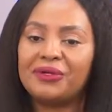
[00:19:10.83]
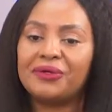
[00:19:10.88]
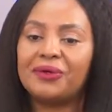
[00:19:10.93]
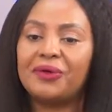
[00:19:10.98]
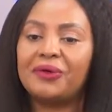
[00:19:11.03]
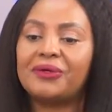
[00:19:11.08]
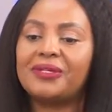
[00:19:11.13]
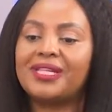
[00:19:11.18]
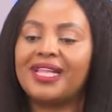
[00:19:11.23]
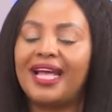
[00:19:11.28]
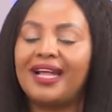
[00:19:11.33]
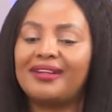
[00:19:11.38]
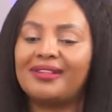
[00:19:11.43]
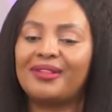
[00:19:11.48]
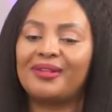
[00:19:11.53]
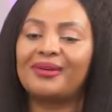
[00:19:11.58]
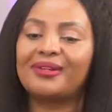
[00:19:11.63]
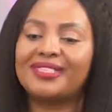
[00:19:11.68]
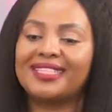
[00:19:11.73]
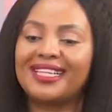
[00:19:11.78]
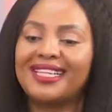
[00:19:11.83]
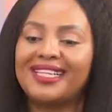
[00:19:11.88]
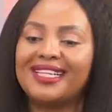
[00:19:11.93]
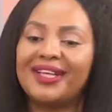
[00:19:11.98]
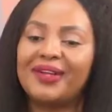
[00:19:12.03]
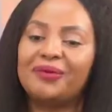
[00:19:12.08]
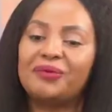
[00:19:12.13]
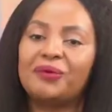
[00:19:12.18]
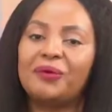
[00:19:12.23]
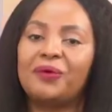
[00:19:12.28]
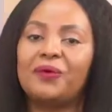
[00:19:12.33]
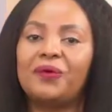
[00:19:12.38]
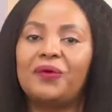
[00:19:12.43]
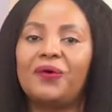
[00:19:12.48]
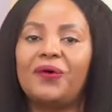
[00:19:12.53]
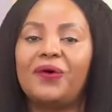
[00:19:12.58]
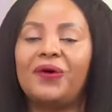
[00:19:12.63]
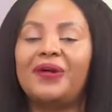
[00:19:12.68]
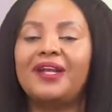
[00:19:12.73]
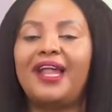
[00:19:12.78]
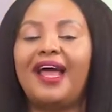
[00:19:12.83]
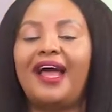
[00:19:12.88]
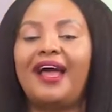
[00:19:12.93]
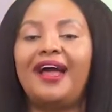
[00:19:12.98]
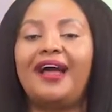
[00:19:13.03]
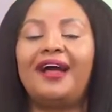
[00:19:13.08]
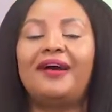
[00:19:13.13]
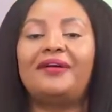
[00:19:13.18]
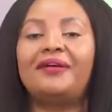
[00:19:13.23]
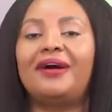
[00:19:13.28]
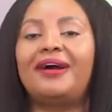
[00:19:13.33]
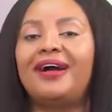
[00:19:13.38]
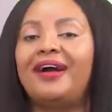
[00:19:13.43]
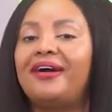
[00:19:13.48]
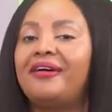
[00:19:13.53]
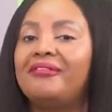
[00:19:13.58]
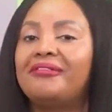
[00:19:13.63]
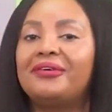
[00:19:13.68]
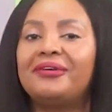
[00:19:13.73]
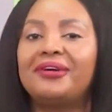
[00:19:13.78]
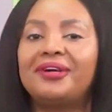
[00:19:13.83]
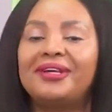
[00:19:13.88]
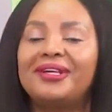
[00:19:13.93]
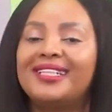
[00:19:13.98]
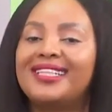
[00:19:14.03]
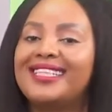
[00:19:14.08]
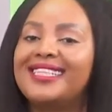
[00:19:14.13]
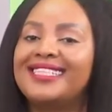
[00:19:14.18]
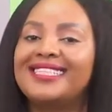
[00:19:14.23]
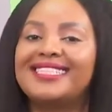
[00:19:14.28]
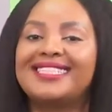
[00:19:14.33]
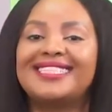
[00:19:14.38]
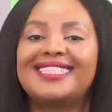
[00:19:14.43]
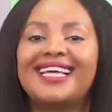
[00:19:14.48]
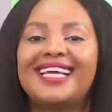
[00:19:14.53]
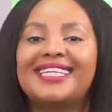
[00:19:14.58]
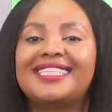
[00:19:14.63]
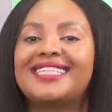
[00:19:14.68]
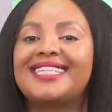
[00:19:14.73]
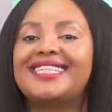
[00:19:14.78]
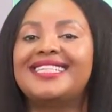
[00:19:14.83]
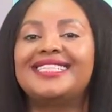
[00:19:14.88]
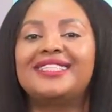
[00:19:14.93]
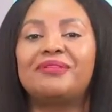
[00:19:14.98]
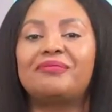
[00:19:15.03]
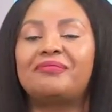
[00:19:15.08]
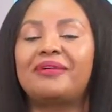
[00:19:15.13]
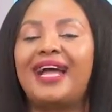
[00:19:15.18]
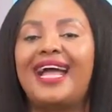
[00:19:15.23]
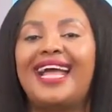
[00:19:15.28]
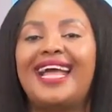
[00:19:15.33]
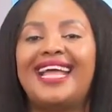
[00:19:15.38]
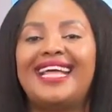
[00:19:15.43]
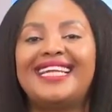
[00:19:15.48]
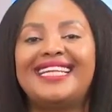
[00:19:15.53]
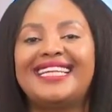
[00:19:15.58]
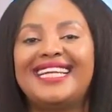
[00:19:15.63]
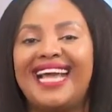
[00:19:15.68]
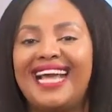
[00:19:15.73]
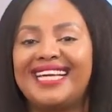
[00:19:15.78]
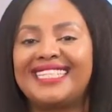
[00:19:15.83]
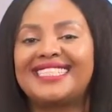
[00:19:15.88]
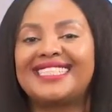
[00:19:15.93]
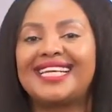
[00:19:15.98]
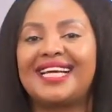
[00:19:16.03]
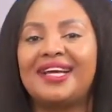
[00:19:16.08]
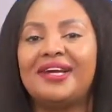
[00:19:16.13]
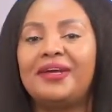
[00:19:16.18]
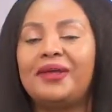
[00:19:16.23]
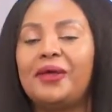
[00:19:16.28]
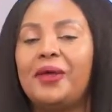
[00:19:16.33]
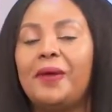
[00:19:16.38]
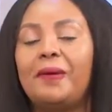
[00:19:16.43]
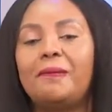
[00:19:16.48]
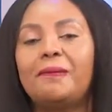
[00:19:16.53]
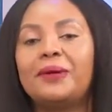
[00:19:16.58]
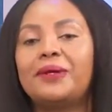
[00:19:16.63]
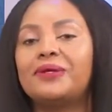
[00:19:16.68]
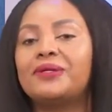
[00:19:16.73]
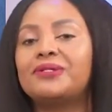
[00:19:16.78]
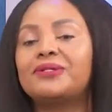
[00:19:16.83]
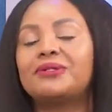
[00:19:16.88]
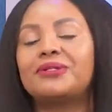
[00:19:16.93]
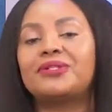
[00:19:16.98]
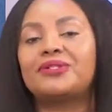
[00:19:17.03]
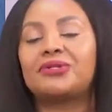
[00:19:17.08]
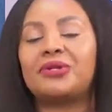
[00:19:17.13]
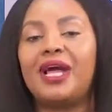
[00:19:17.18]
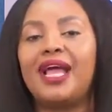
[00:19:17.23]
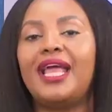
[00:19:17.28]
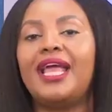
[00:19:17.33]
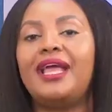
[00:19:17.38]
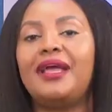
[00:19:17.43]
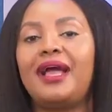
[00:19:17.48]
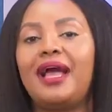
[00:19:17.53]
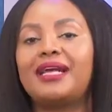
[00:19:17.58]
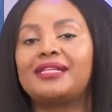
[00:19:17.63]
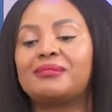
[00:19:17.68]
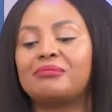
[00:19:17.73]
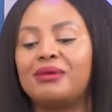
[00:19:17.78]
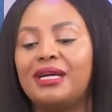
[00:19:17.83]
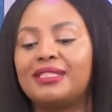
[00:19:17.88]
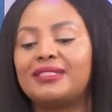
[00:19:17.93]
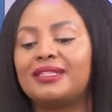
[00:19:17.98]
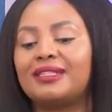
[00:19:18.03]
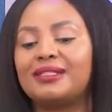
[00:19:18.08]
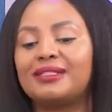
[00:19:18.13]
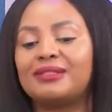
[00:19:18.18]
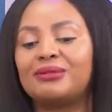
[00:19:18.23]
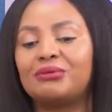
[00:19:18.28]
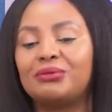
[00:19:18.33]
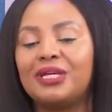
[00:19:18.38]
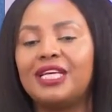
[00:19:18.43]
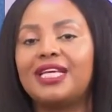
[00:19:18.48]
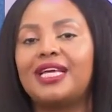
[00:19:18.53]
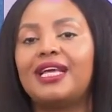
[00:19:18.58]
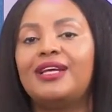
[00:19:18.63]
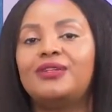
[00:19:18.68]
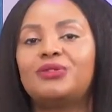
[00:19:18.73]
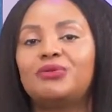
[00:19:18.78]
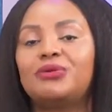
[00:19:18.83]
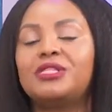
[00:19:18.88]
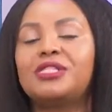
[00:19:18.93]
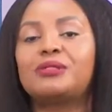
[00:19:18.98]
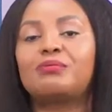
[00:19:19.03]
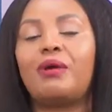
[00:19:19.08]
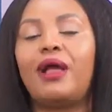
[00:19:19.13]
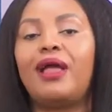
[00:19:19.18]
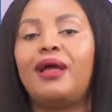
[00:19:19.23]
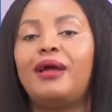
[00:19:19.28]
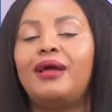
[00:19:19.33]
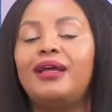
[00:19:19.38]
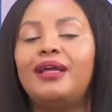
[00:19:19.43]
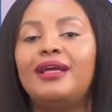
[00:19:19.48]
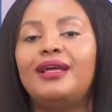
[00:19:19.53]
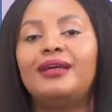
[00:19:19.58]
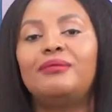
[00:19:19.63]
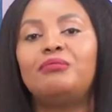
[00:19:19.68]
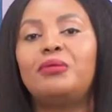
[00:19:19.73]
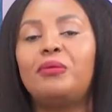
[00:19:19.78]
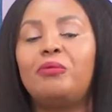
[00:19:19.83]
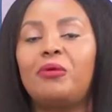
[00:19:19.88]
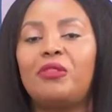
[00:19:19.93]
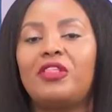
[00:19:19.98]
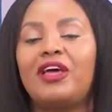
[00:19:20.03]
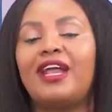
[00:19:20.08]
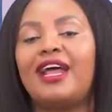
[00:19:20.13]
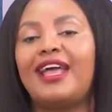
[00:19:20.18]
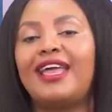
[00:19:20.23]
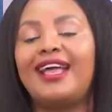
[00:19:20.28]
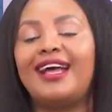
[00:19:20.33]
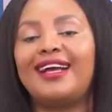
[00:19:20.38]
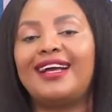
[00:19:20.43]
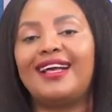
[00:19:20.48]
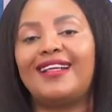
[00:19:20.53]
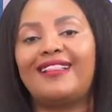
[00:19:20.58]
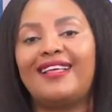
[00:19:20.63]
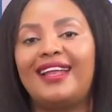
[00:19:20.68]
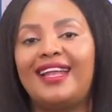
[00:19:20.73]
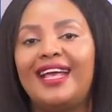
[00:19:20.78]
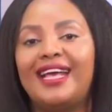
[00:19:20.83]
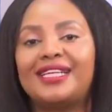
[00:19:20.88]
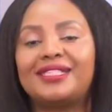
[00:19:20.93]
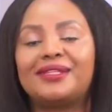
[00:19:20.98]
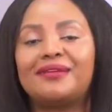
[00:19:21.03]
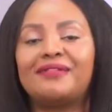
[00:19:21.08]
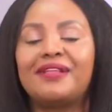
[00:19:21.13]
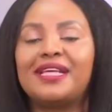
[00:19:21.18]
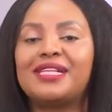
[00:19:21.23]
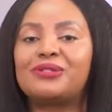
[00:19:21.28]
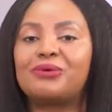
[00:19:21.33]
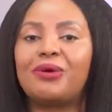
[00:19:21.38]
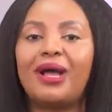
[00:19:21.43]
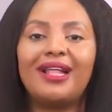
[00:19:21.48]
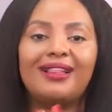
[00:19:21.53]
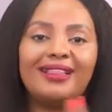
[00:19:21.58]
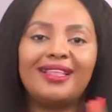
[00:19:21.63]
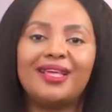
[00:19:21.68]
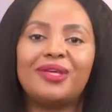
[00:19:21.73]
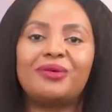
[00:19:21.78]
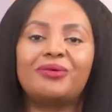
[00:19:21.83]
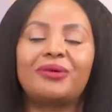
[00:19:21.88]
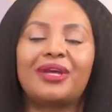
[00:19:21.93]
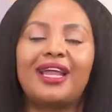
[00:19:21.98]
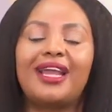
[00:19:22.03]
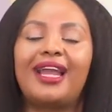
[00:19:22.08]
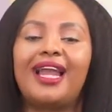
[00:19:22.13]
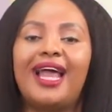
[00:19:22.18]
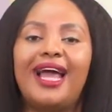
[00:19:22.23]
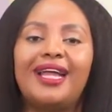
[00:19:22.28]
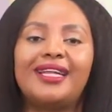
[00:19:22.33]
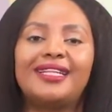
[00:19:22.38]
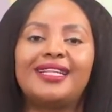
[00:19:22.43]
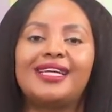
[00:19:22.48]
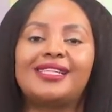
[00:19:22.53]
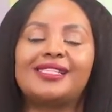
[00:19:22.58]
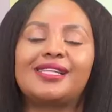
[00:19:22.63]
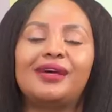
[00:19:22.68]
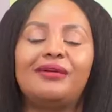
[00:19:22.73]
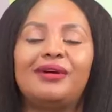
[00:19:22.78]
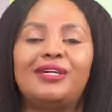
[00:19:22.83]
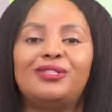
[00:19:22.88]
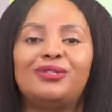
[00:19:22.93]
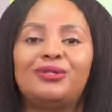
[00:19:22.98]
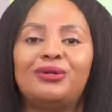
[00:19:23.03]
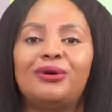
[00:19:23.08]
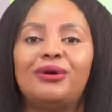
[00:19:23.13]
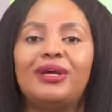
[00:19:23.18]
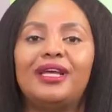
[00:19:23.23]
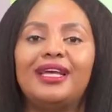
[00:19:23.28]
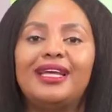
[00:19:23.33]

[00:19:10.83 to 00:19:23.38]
you hold that thought and then we'll go on. This is getting deeper and nicer. Because we try as much as we can to inspire people that are younger than us. If there is one thing you can learn, that's our joy.